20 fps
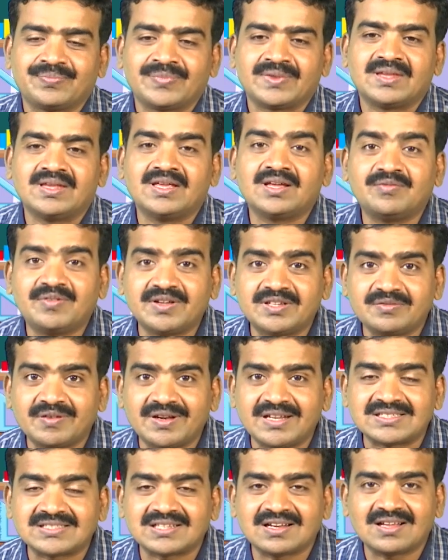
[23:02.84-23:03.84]
Here which one
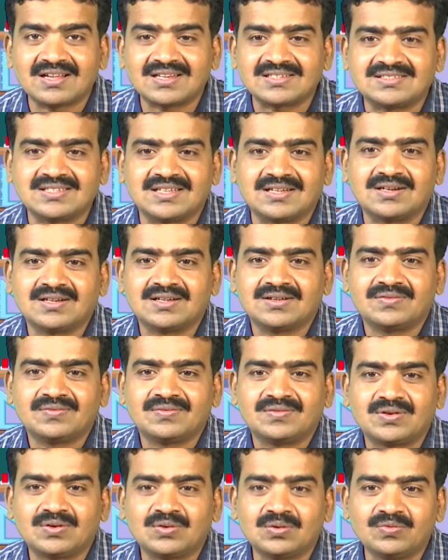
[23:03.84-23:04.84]
is larger?
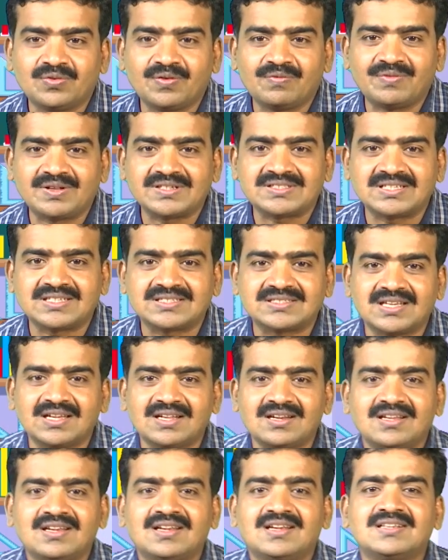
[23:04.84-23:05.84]
256 or
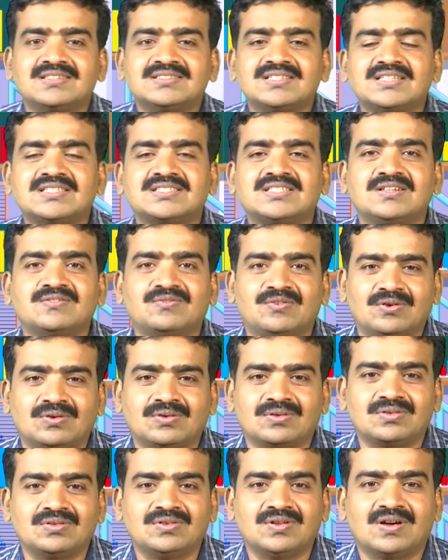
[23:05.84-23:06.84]
64?
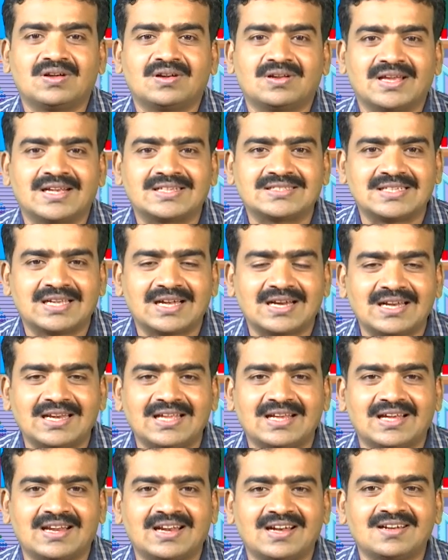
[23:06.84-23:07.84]
You are exactly
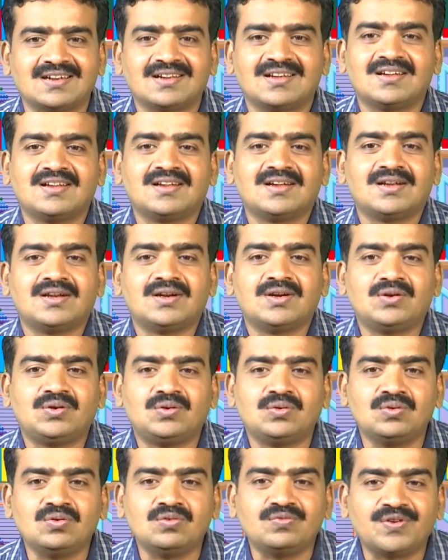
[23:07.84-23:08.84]
correct.
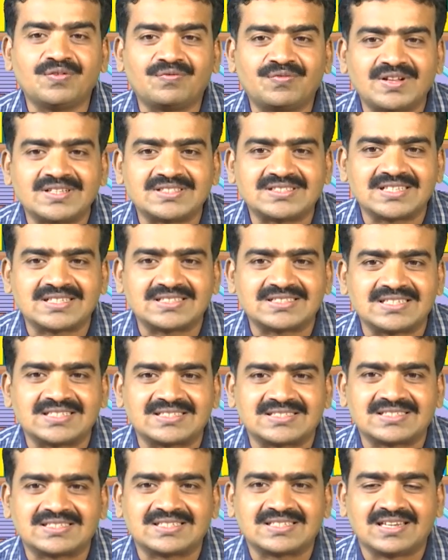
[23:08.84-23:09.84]
256
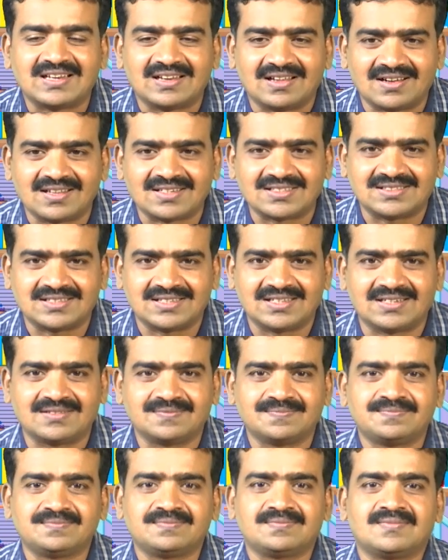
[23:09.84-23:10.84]
is larger
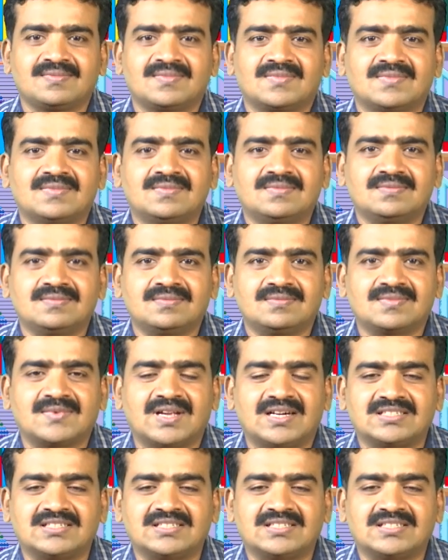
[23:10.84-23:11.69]
and